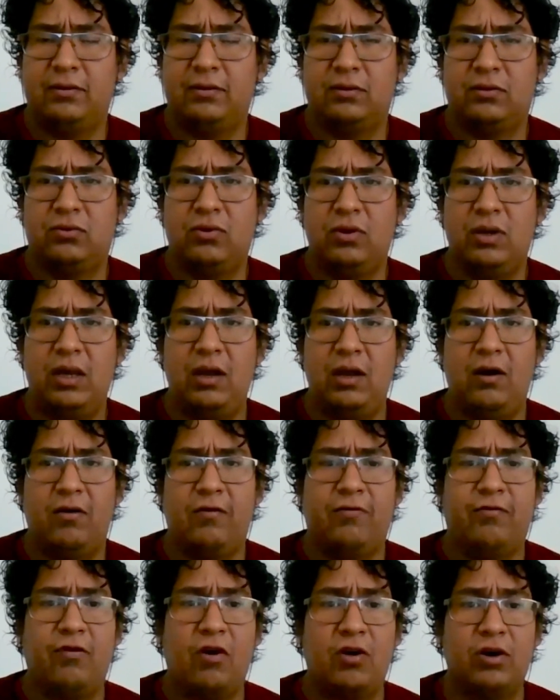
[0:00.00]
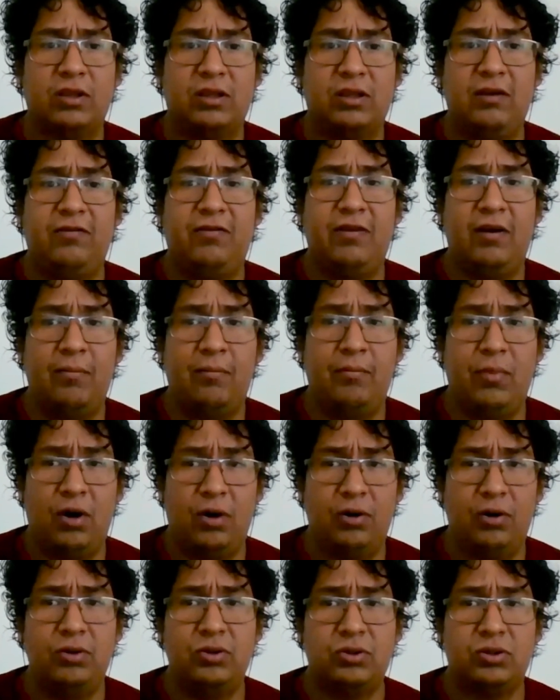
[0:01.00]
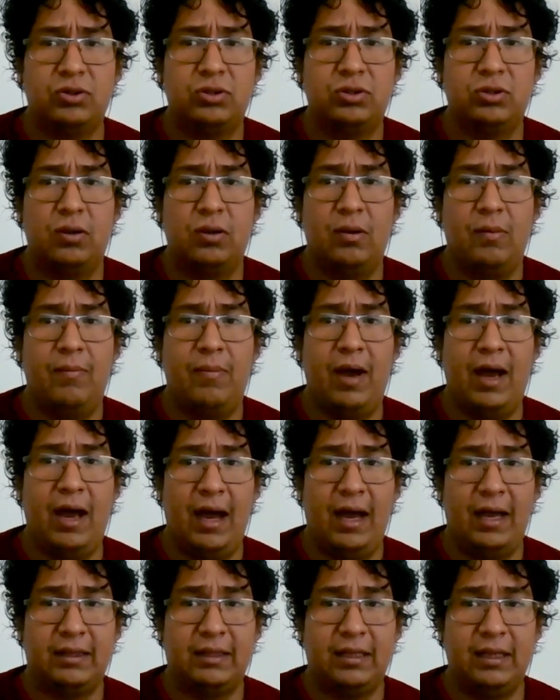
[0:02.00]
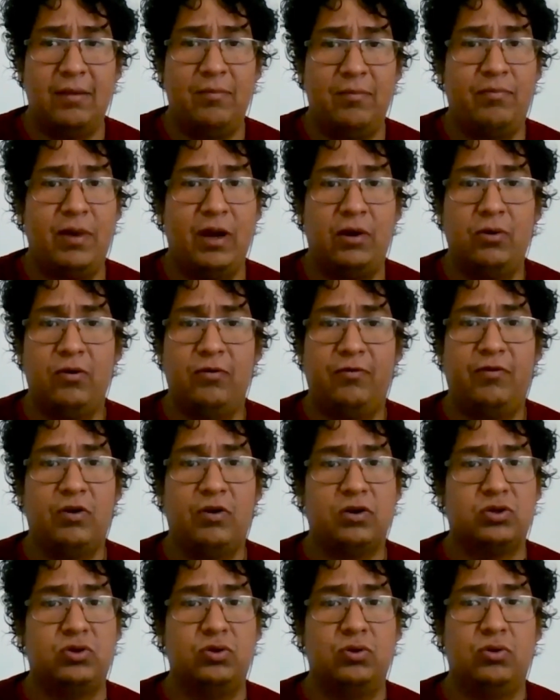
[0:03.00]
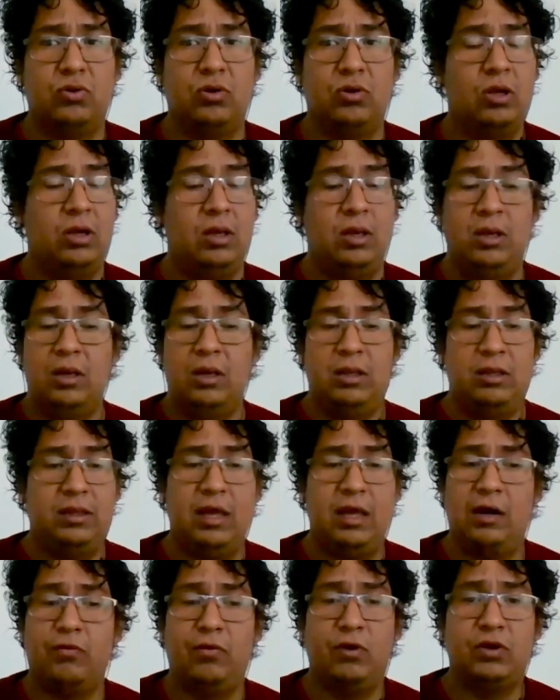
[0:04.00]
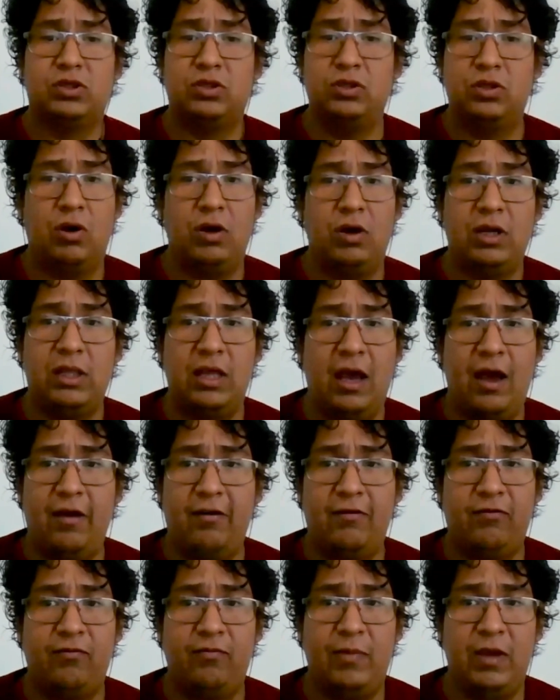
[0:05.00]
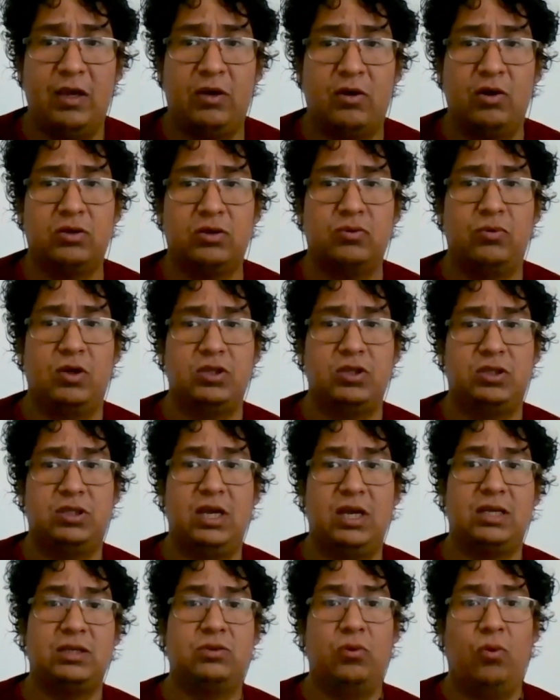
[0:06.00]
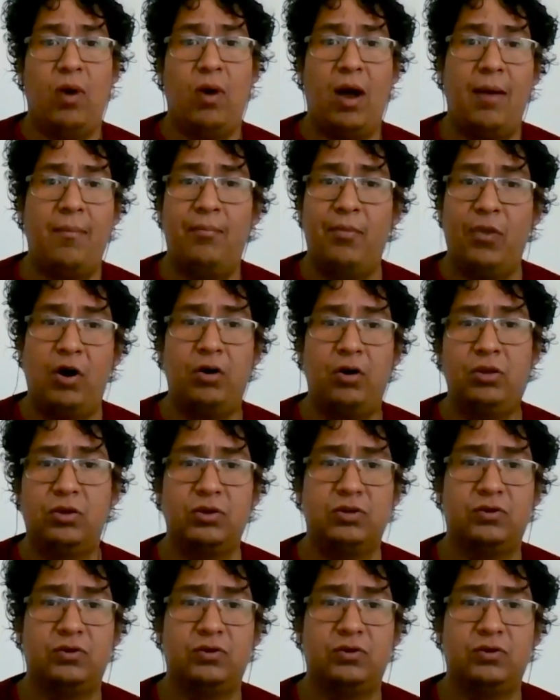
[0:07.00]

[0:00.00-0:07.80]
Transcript: 3 or 4 different bonus, but in Peru for sure there was not enough, because was just one bonus